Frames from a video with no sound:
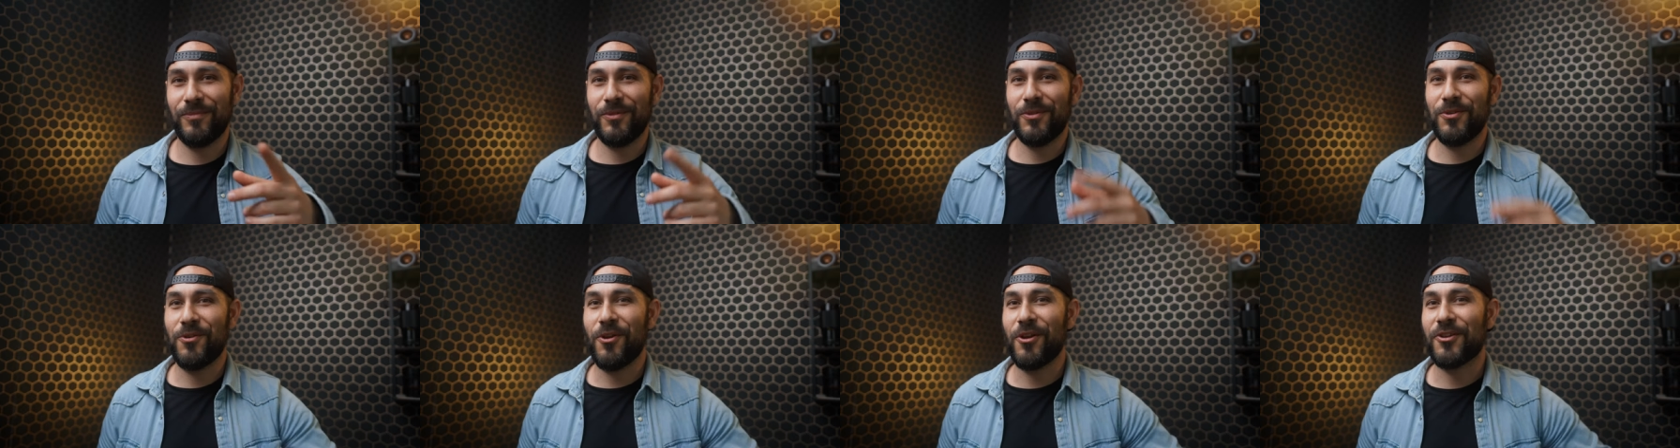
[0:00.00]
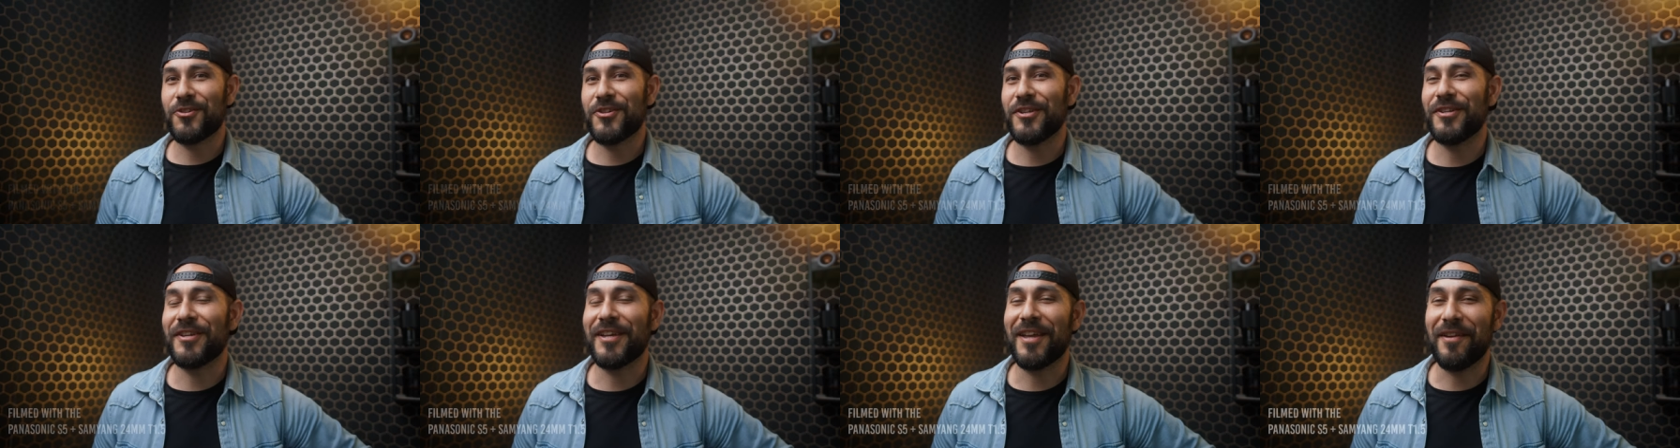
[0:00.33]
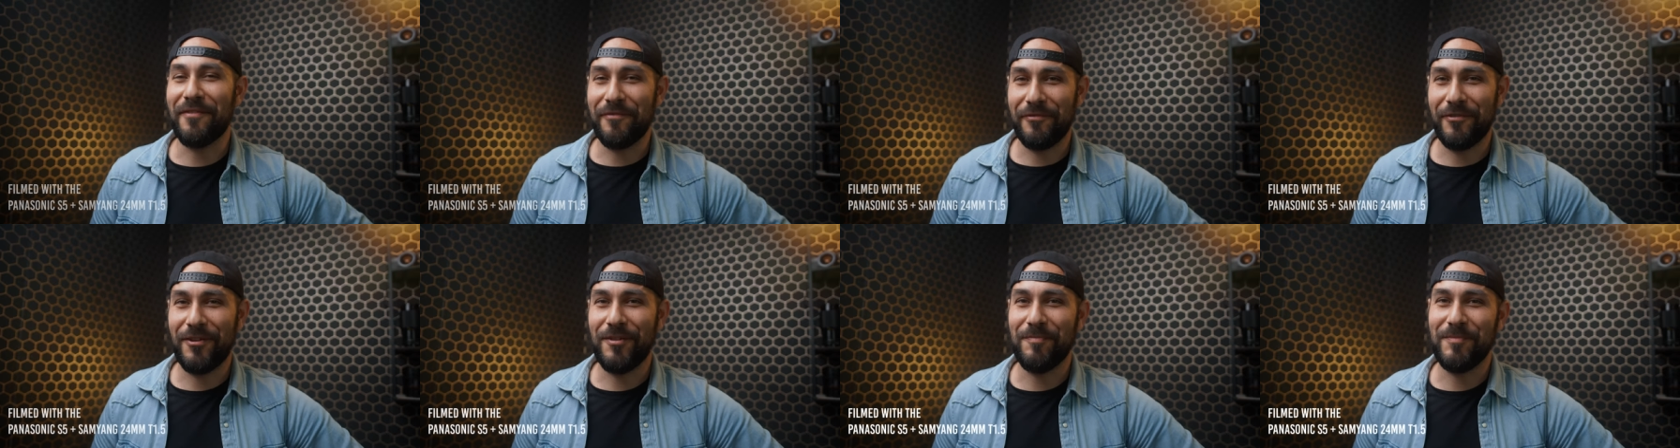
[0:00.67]
You actually
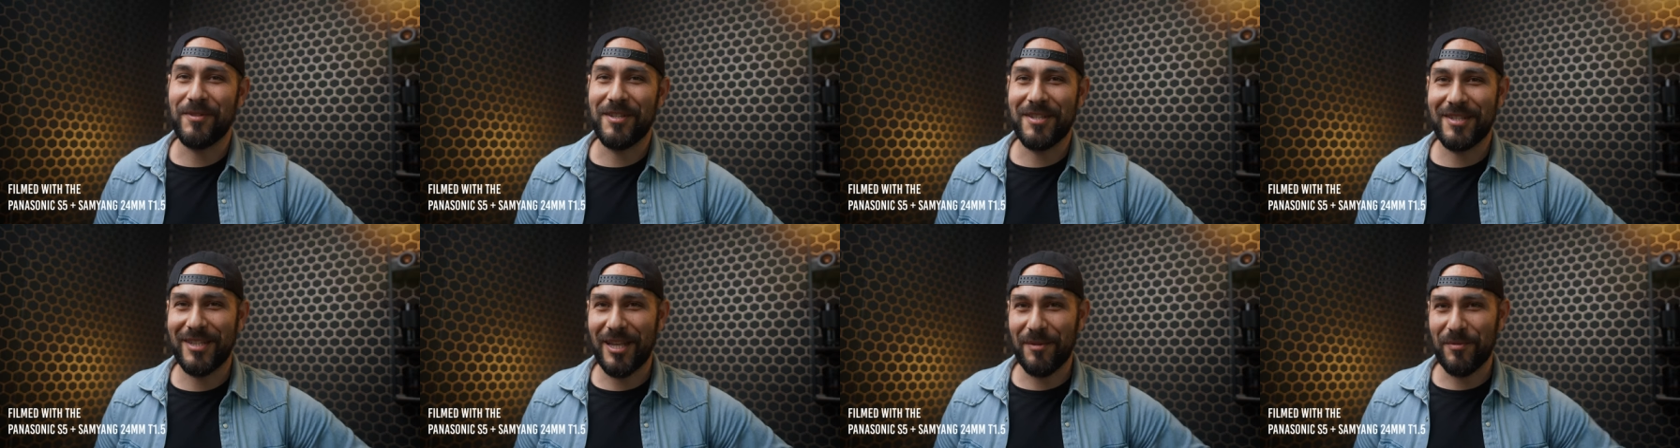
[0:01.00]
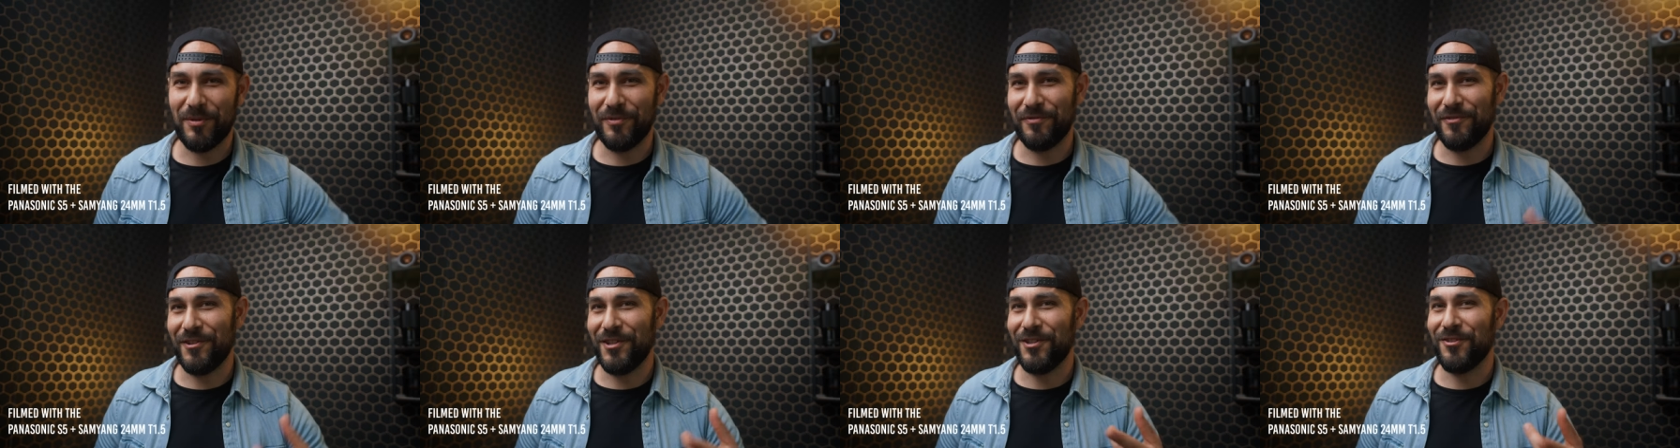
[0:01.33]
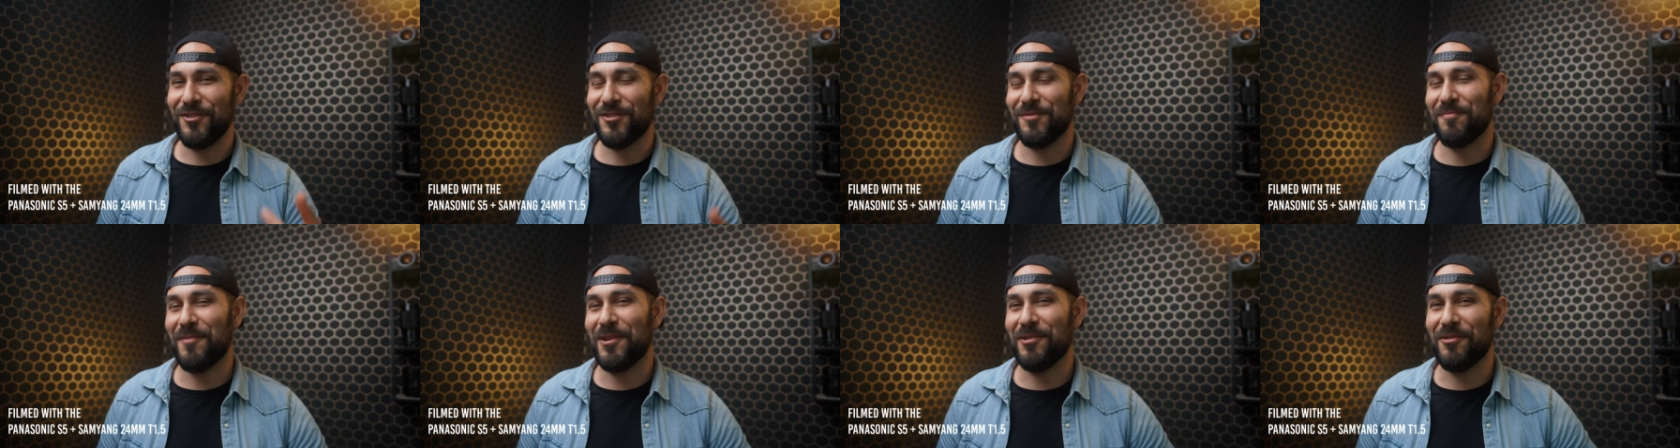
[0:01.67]
can film this type of
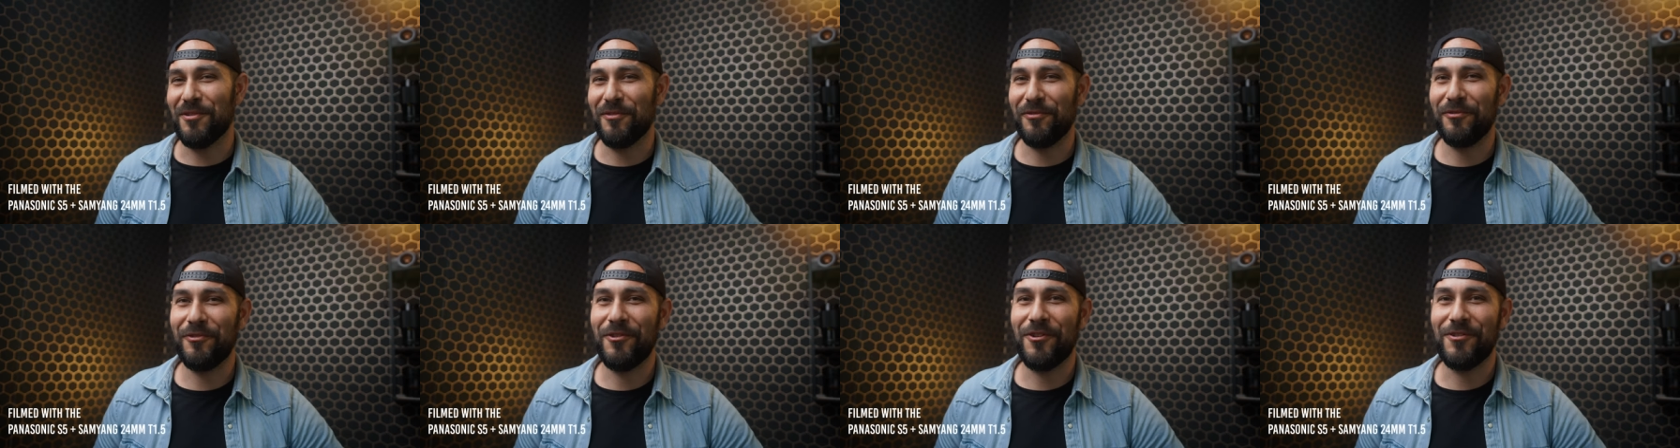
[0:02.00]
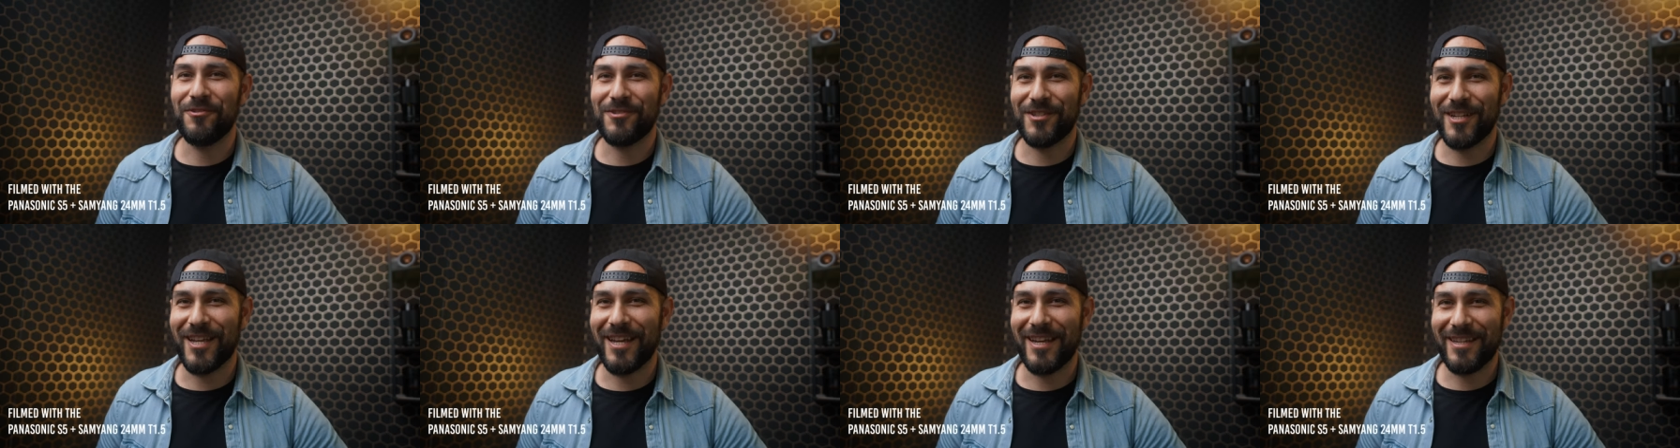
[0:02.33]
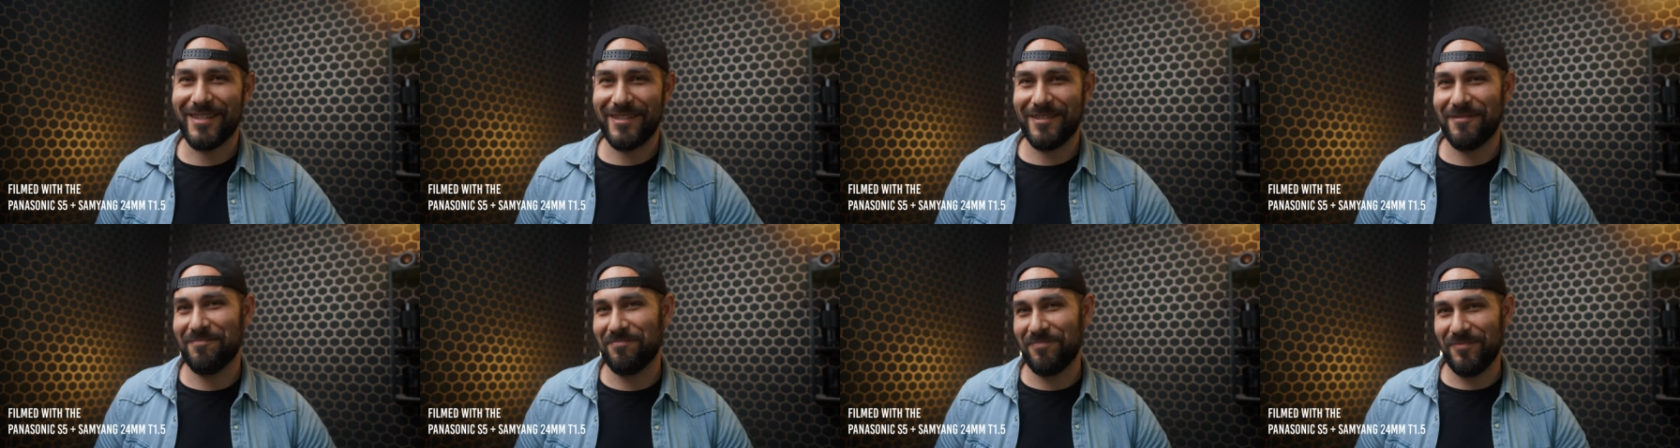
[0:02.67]
videos manual focus,
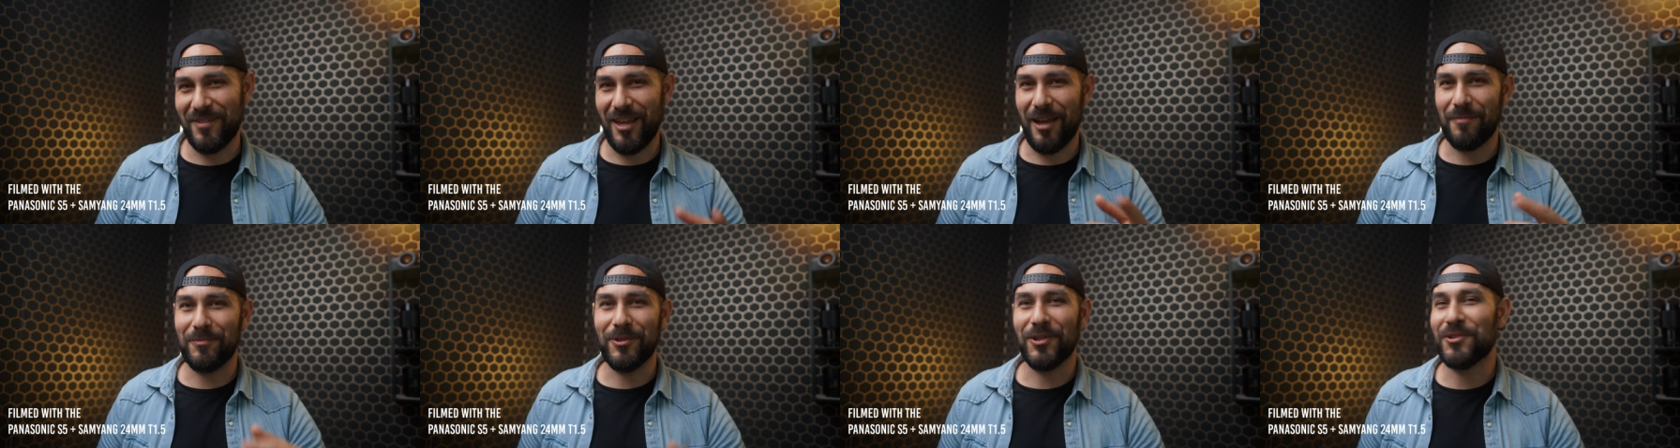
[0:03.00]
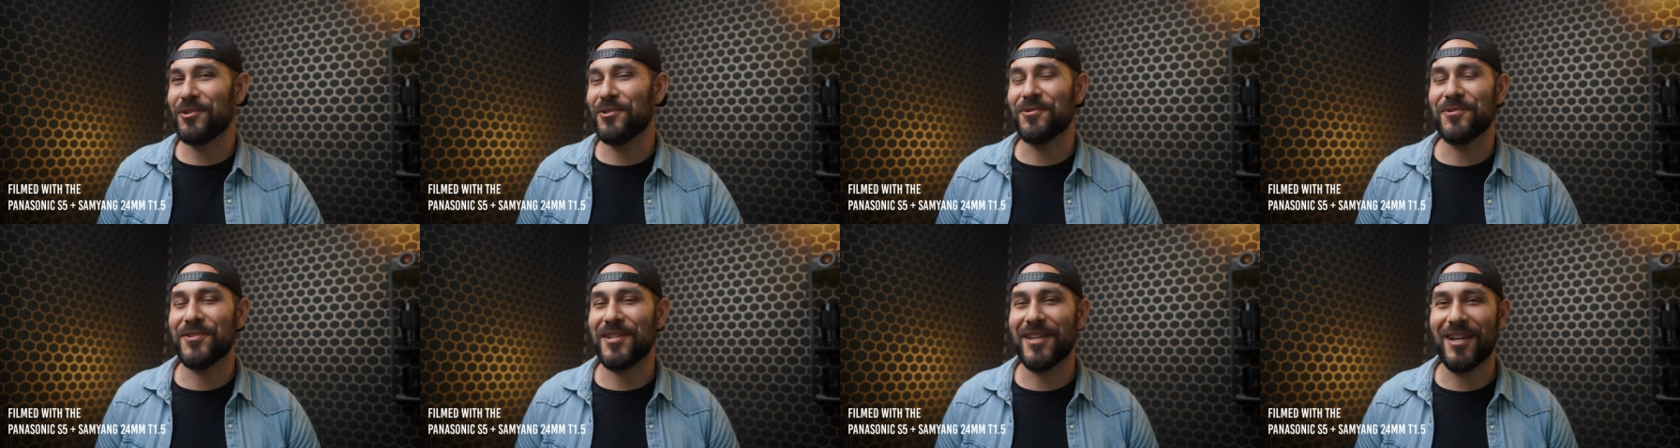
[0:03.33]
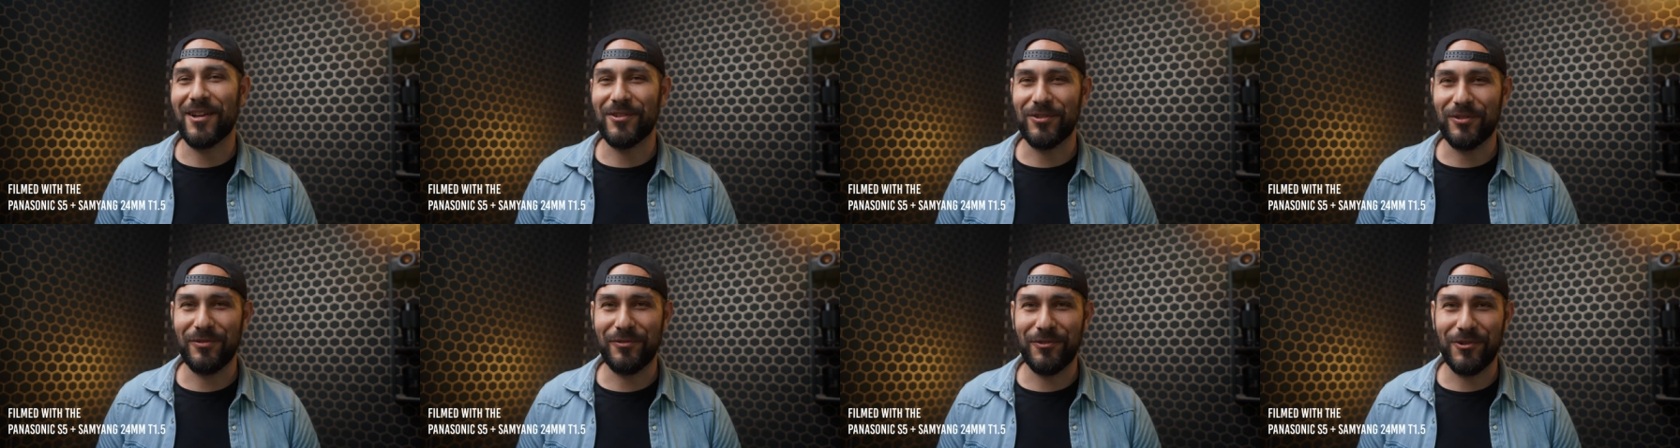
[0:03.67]
guys. I'm not using
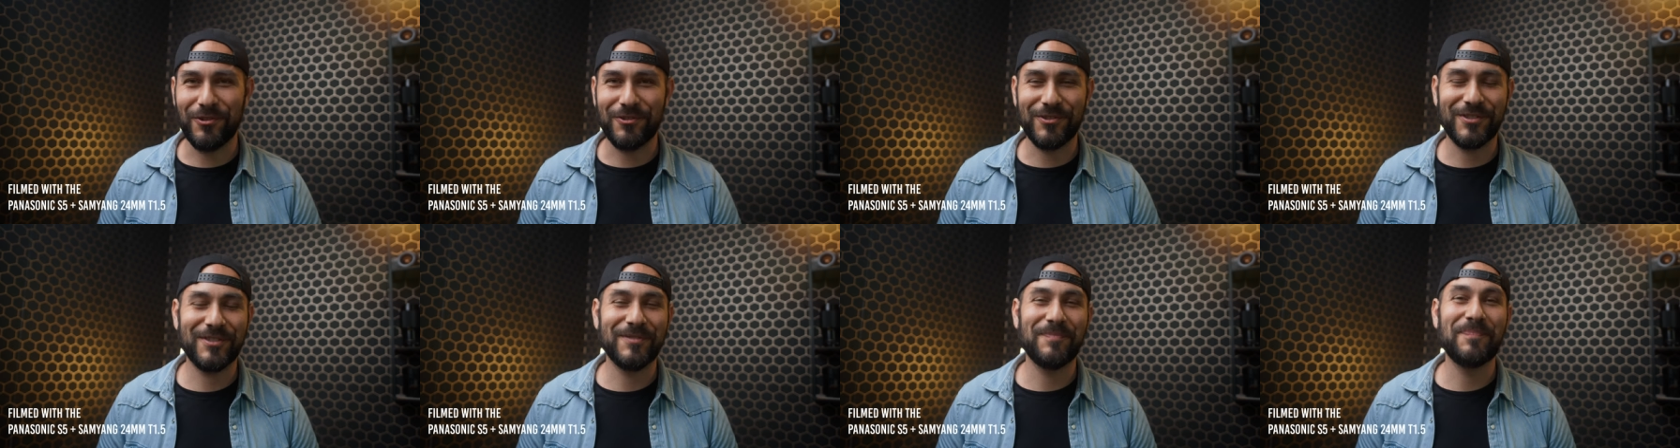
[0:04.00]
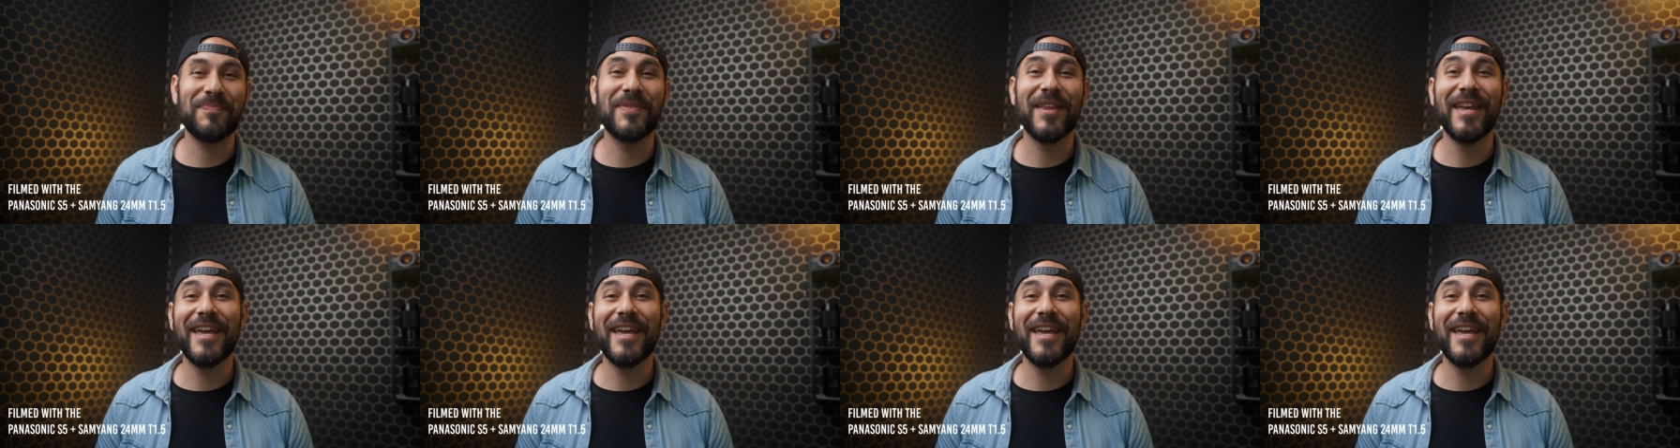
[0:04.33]
autofocus.